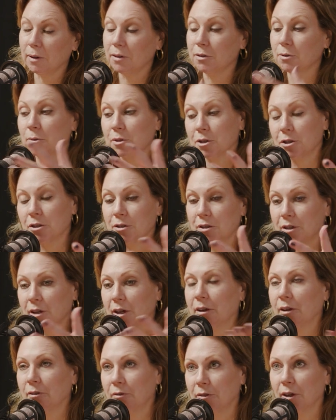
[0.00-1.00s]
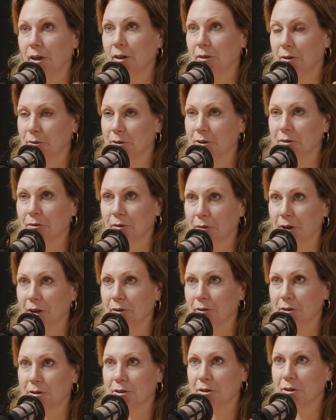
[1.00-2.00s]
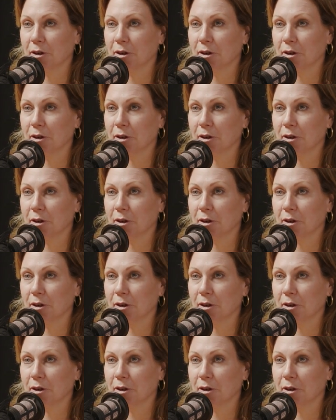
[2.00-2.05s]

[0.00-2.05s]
So we should say a VA loan is for veterans, you